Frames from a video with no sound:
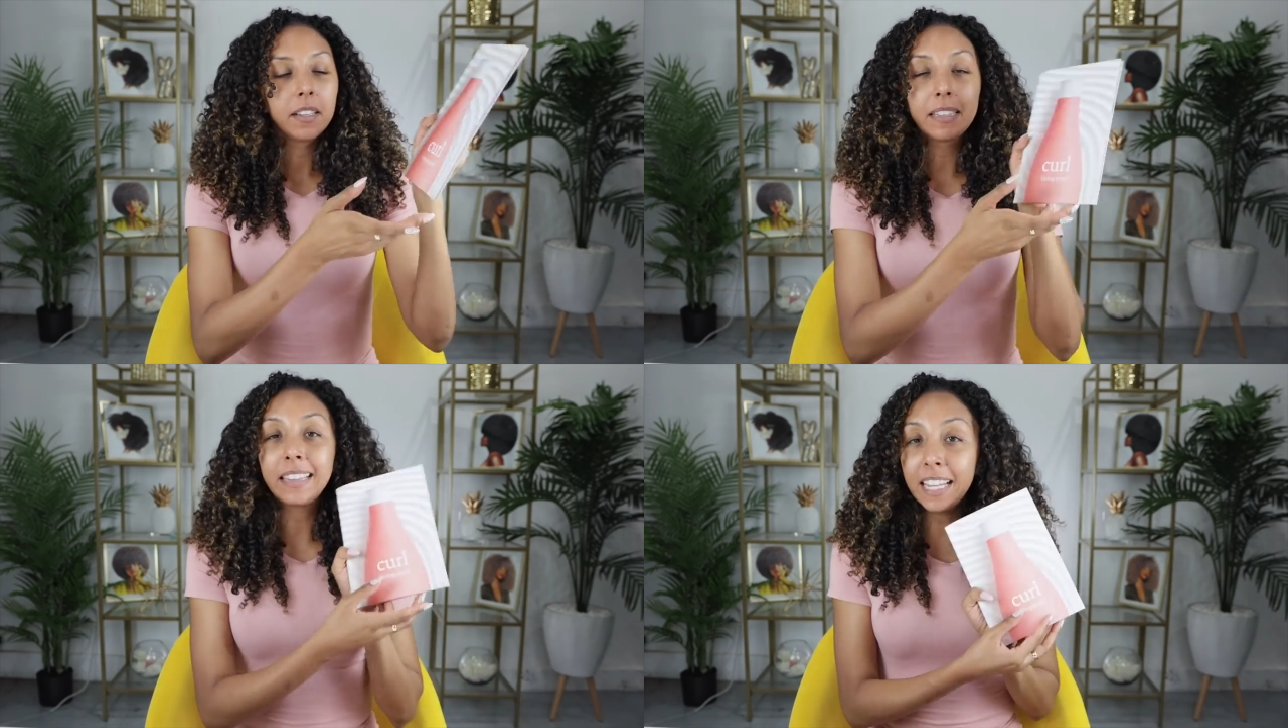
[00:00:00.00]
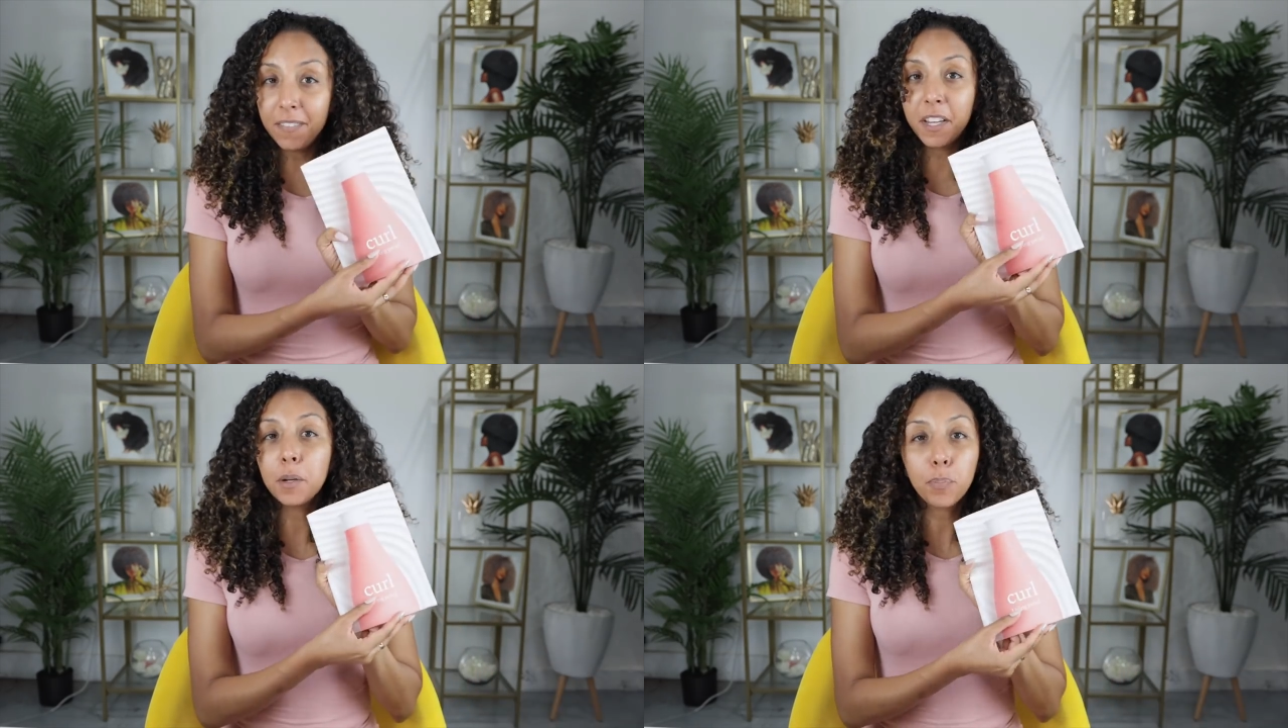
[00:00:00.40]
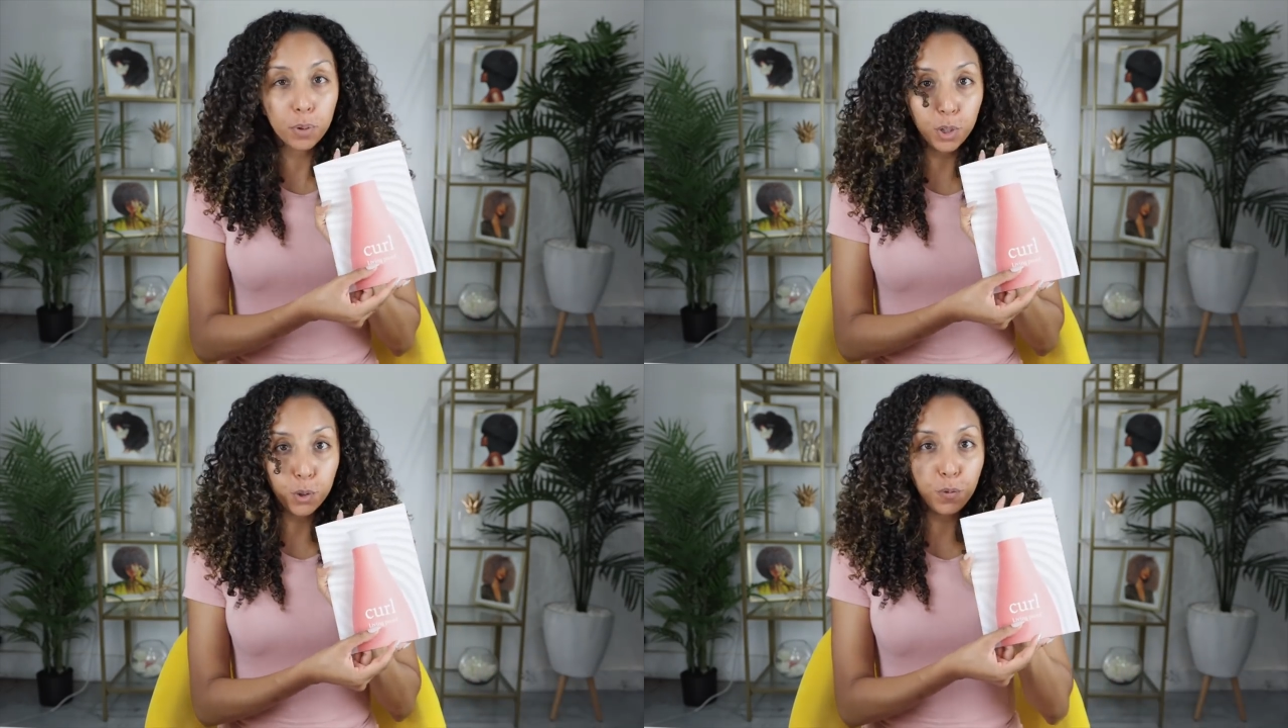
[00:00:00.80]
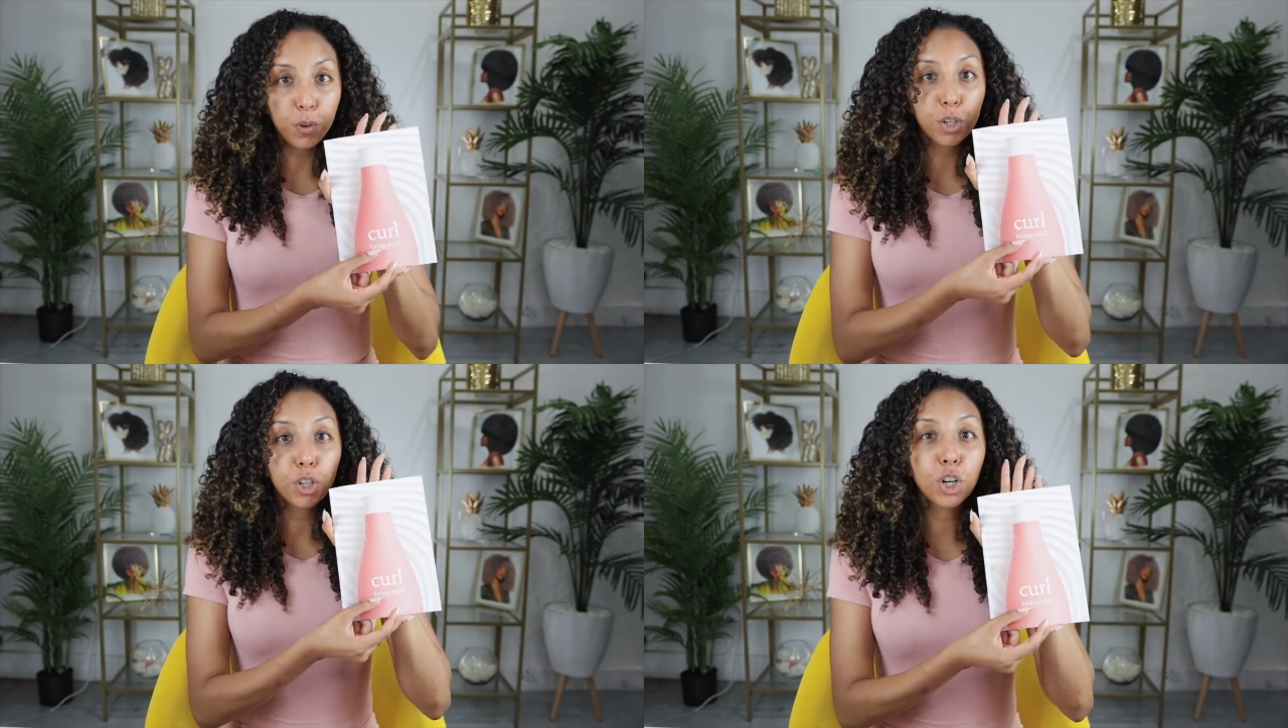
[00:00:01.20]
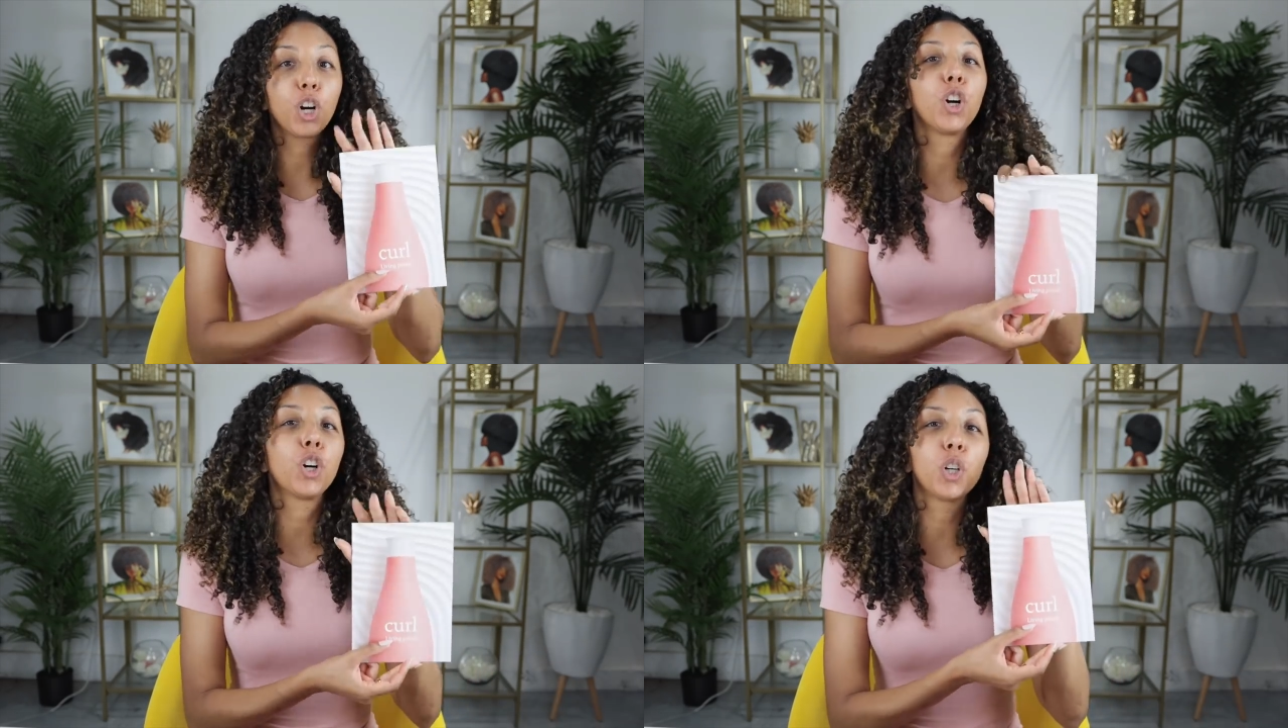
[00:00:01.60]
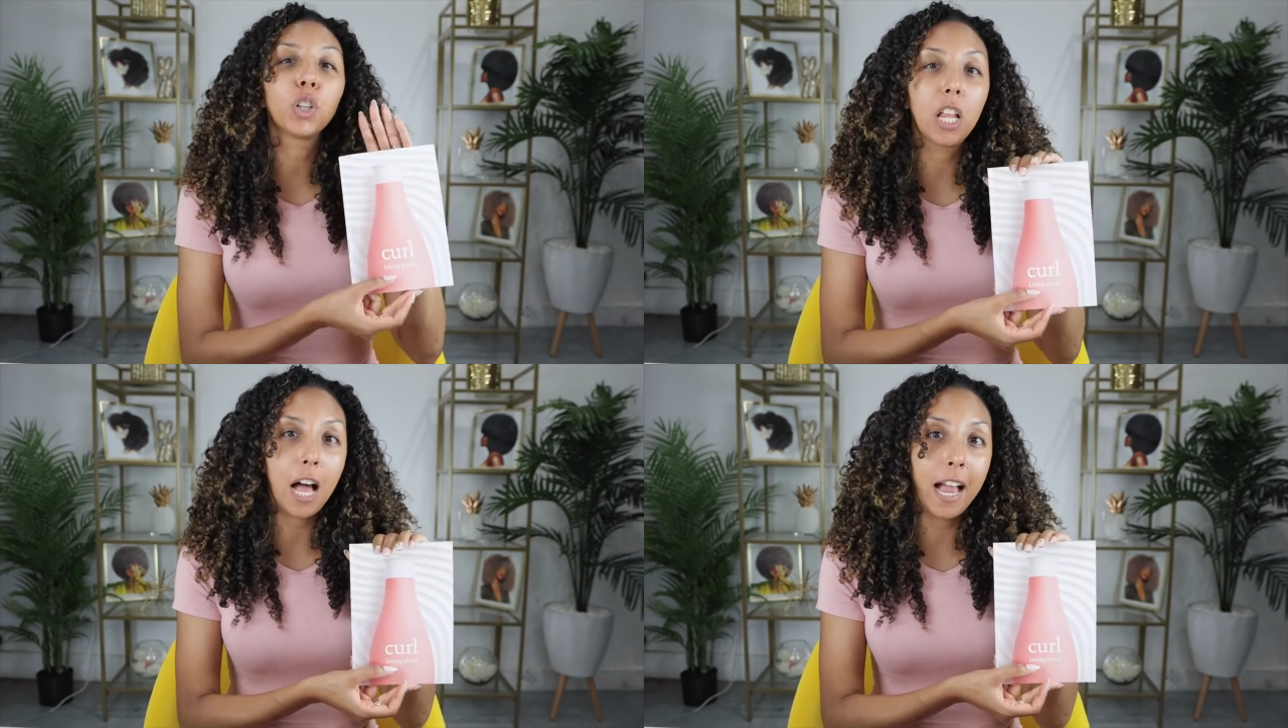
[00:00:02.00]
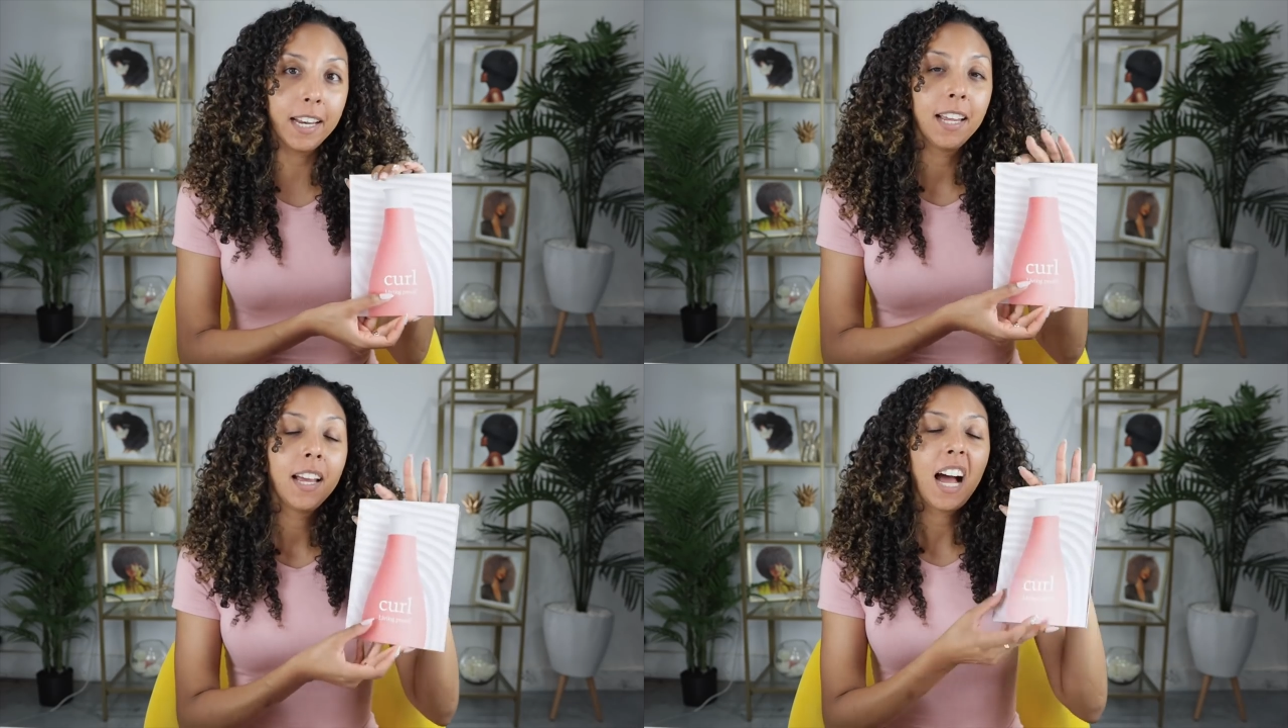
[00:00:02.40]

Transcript: Living Proof curl line.